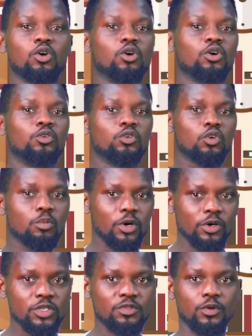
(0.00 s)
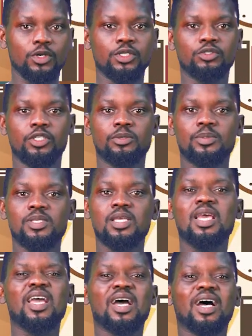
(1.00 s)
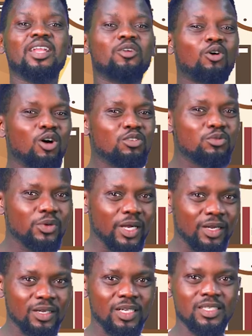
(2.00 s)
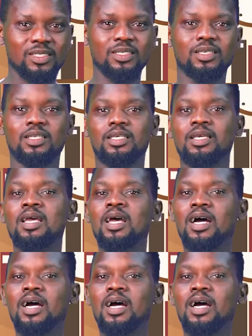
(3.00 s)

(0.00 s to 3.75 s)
on numerous foreign trips and unrealistically